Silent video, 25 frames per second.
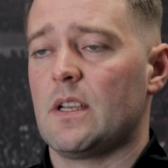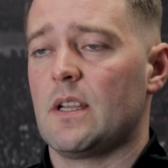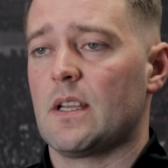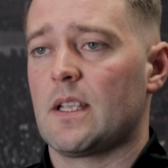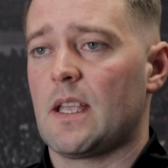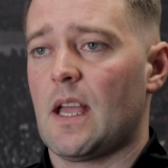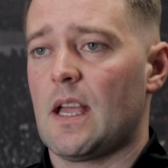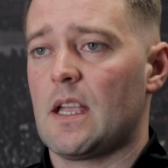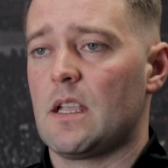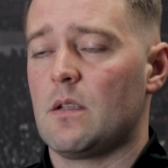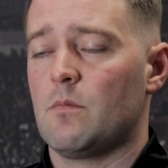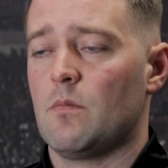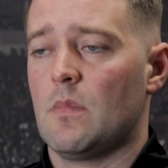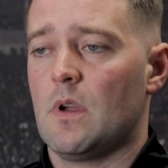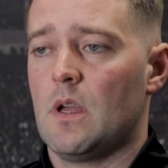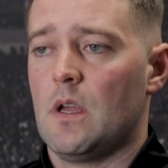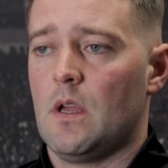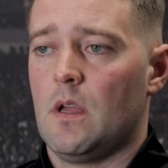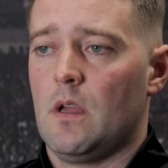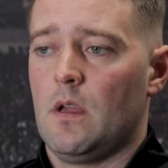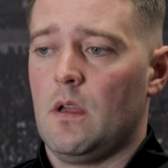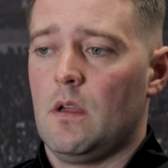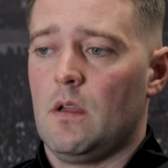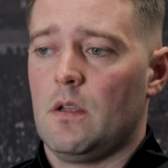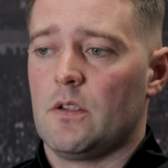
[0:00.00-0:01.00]
a game.
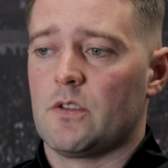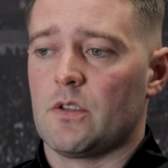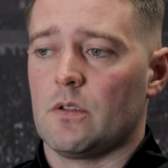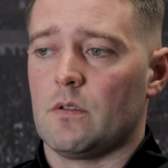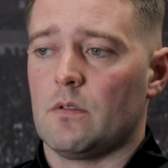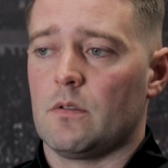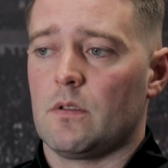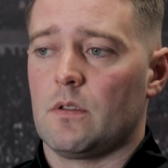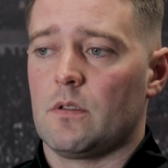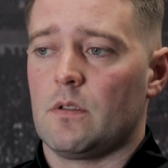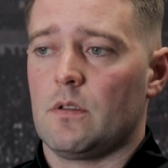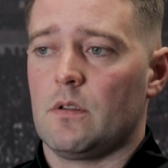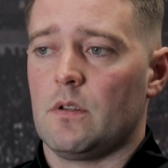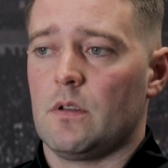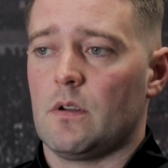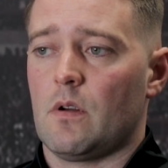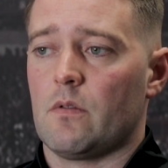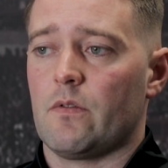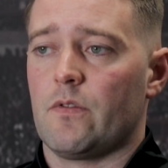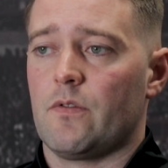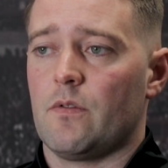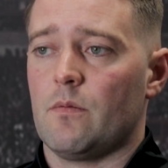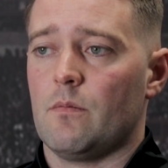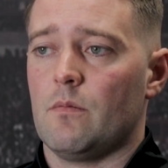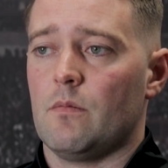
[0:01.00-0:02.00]
So,
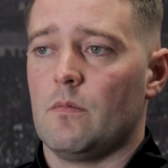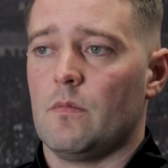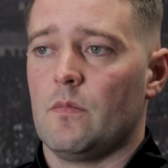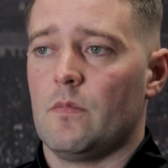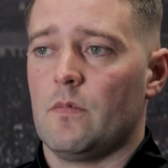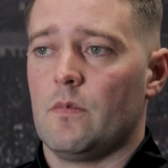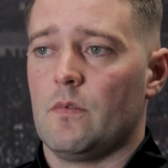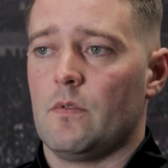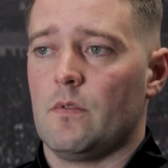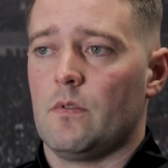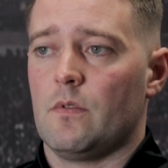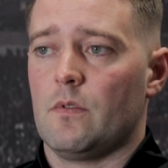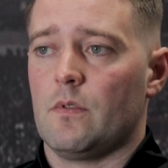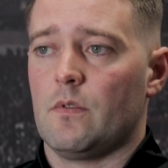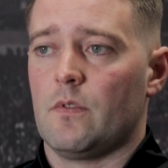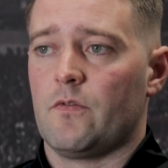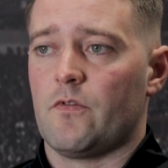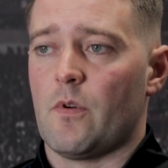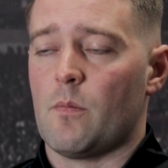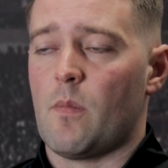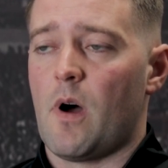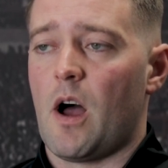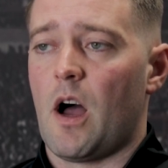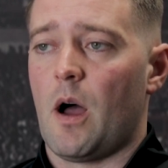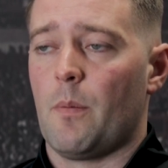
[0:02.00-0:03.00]

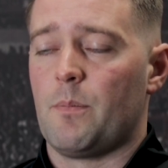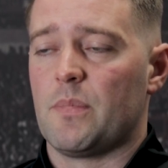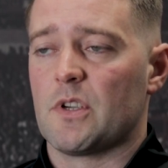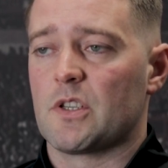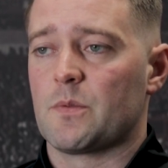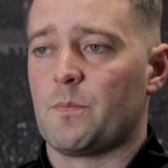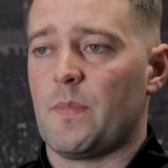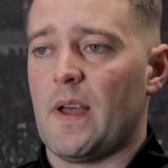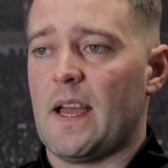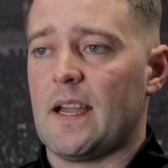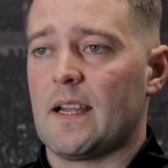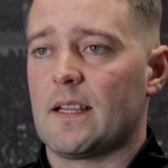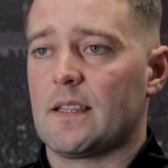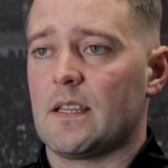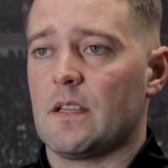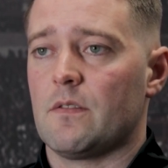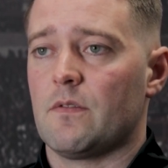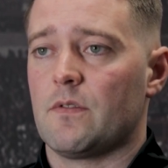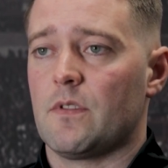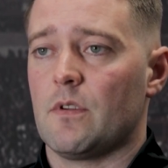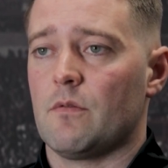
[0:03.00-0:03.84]
from our perspective,